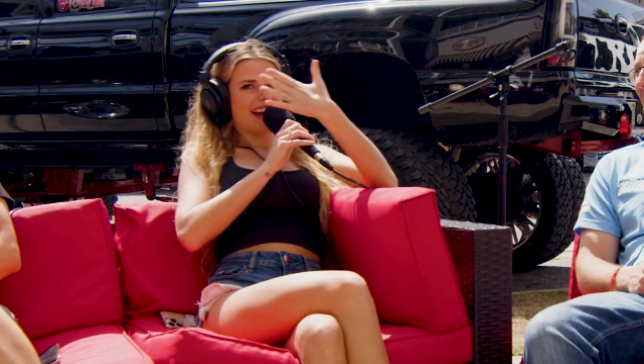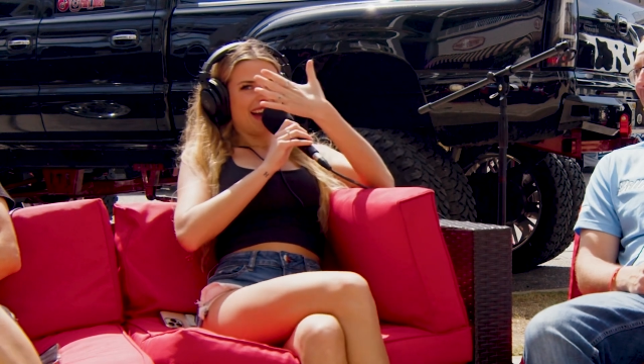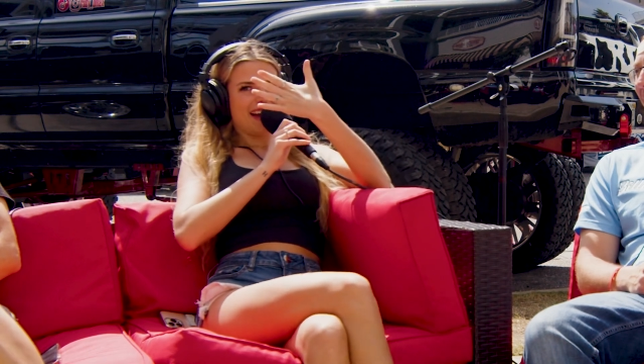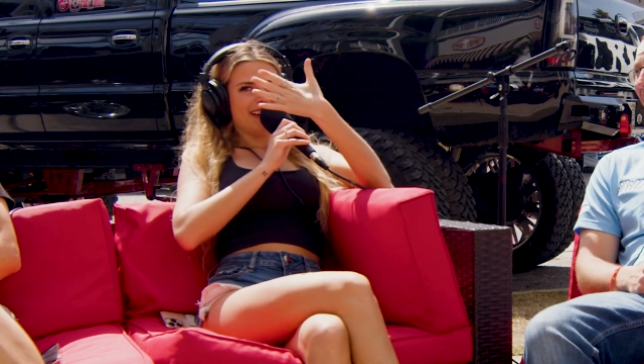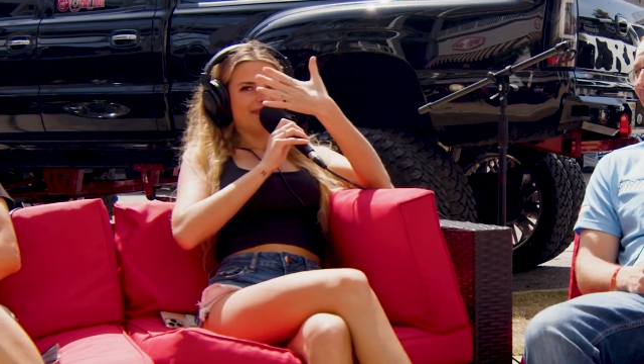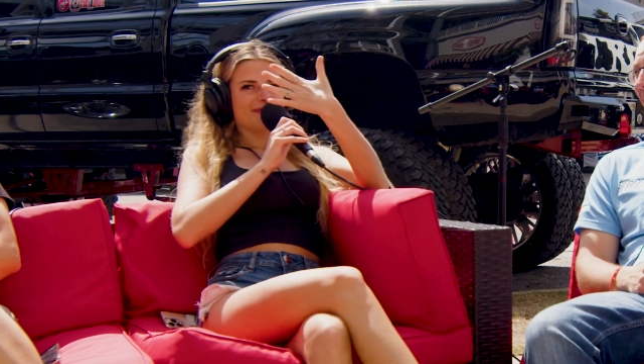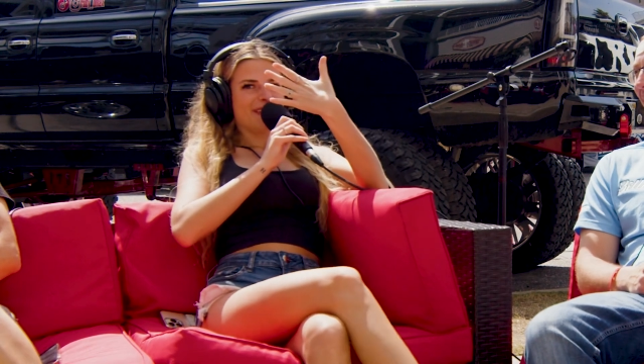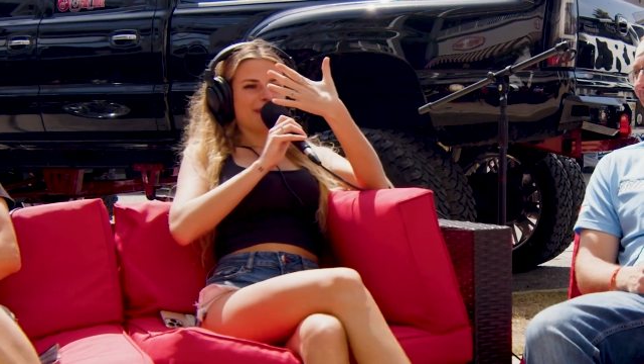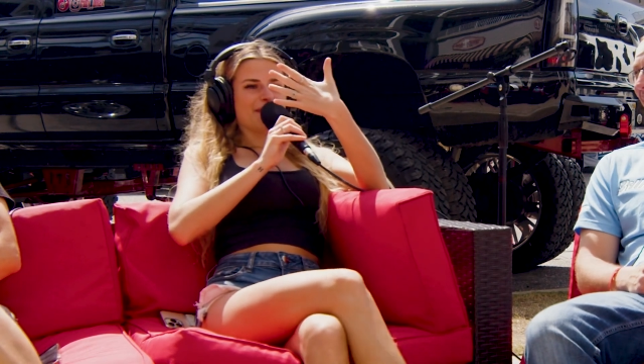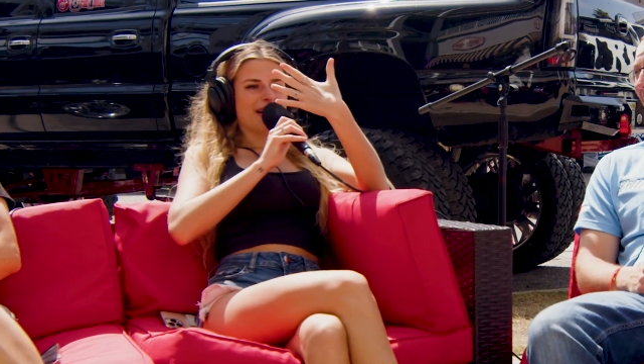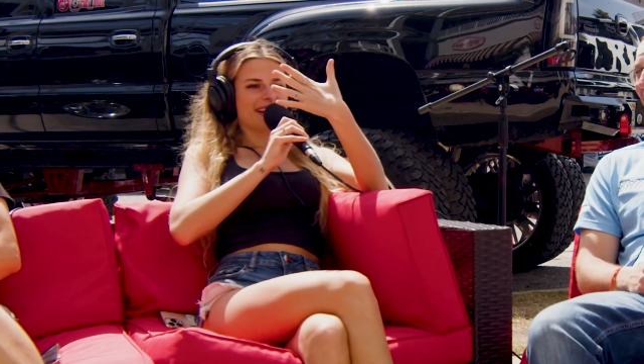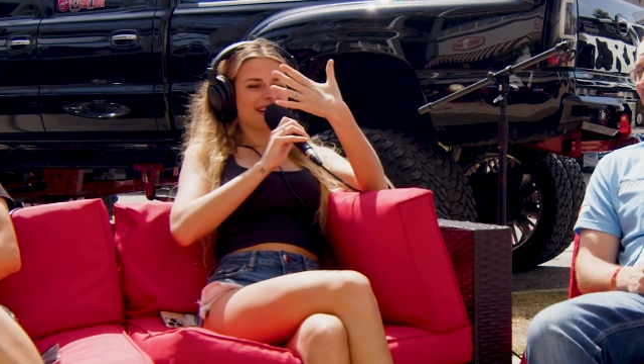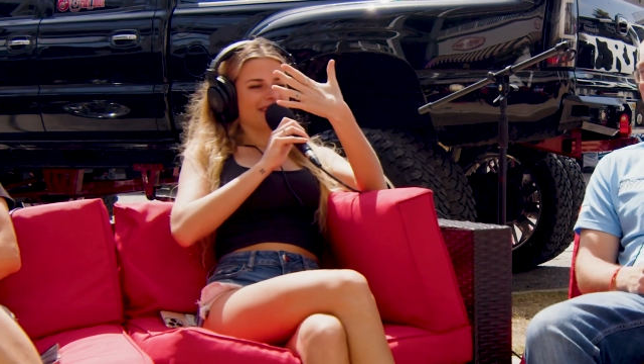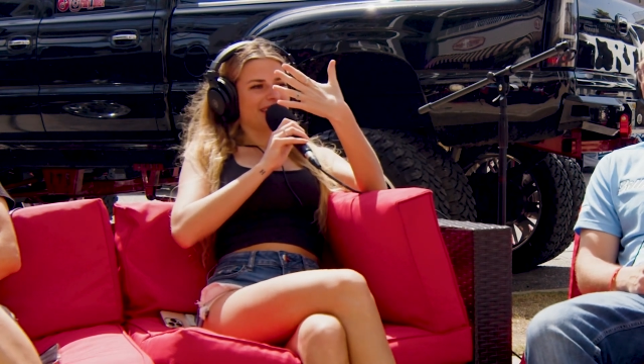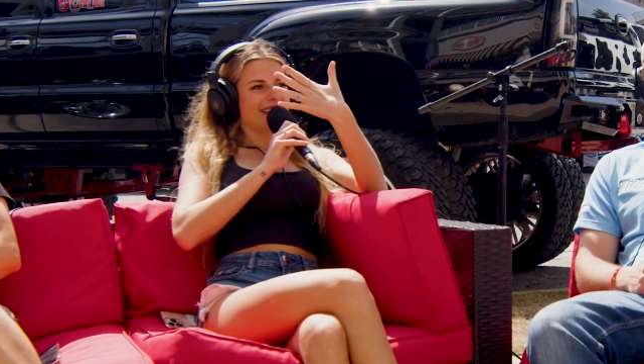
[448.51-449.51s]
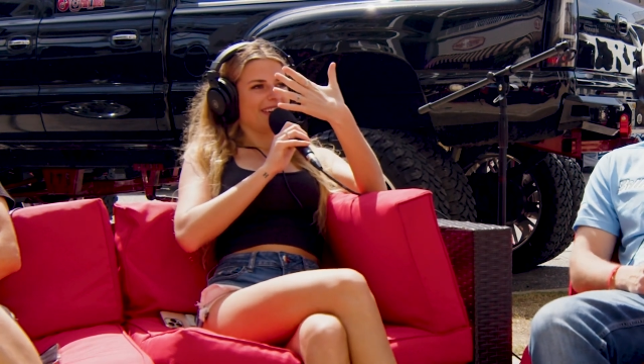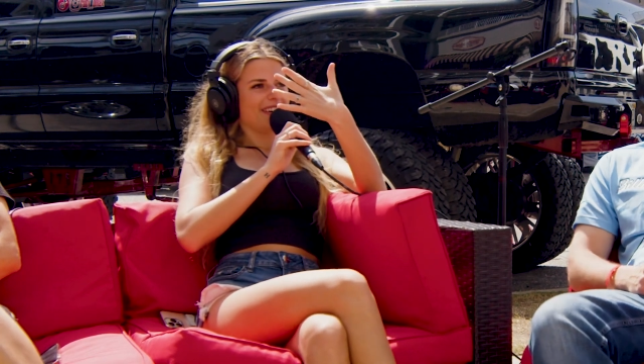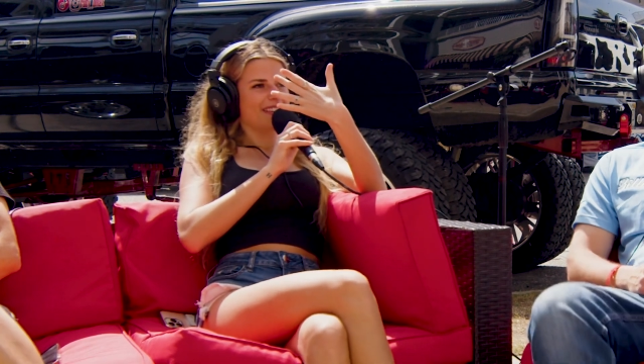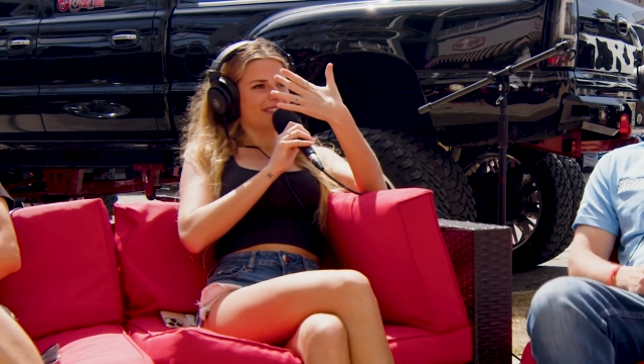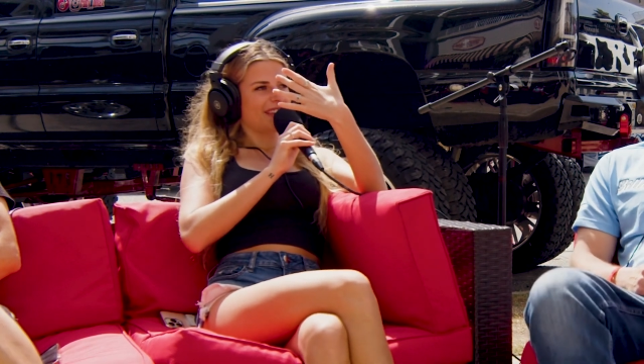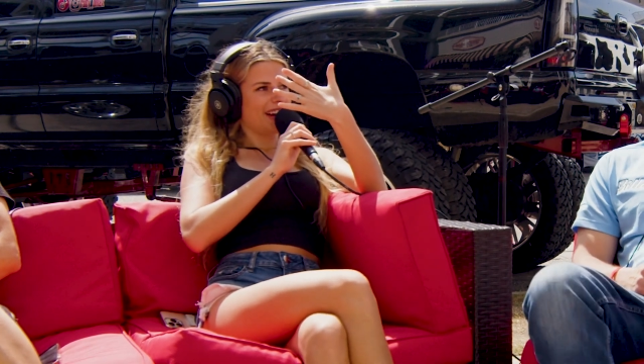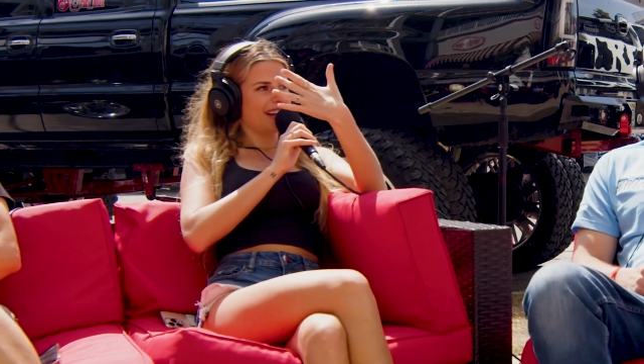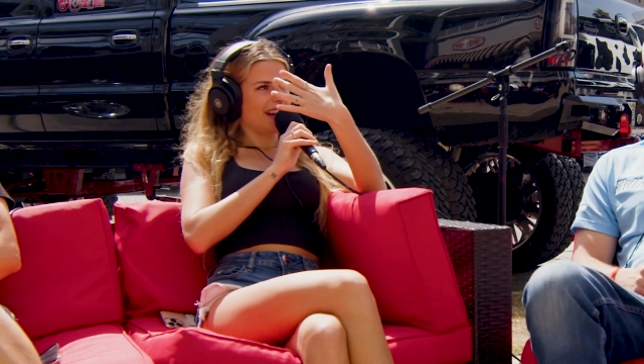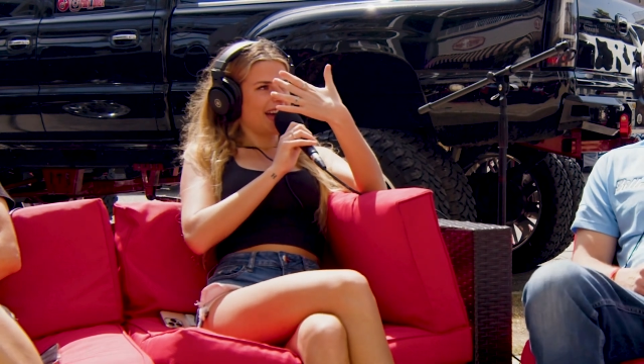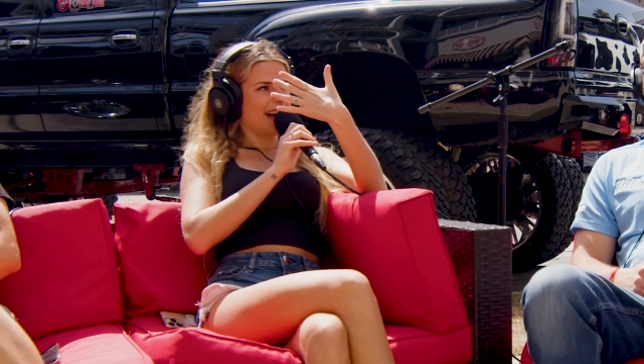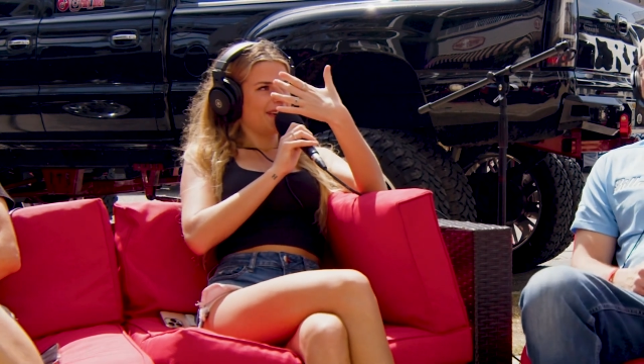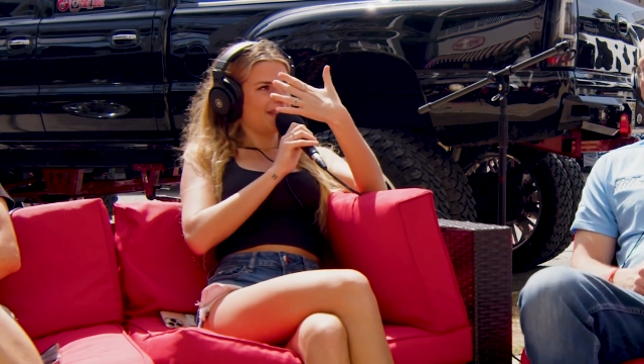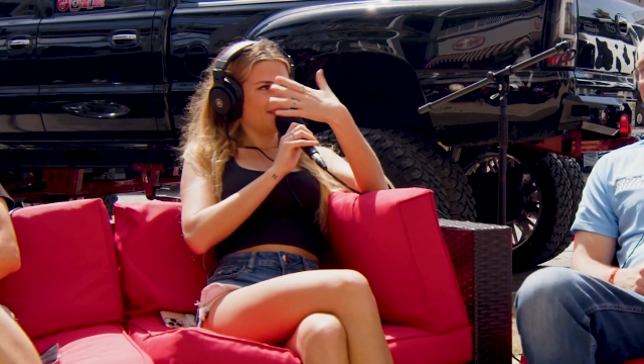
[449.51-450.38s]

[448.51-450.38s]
I have my wedding ring on right now,